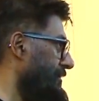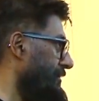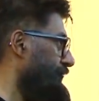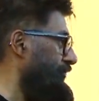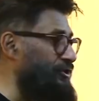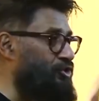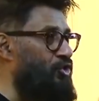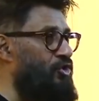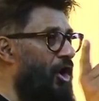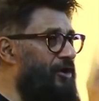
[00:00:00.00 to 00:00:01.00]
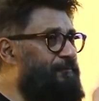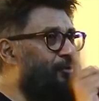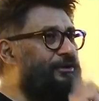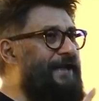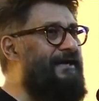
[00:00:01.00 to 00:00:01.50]
We do not
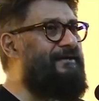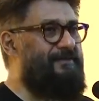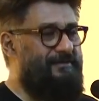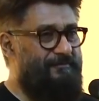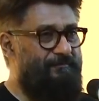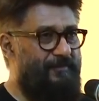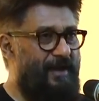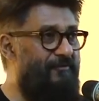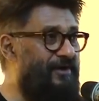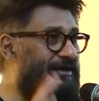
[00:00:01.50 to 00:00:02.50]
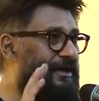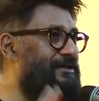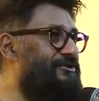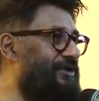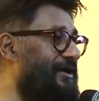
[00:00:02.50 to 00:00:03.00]
protect our
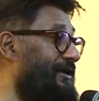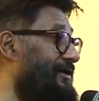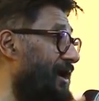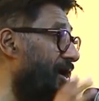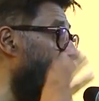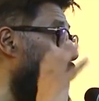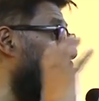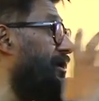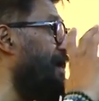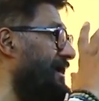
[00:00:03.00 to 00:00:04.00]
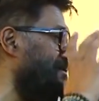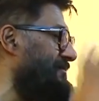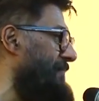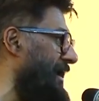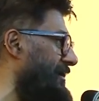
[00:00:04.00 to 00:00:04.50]
culture in an organized
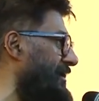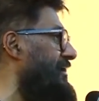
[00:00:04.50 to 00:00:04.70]
manner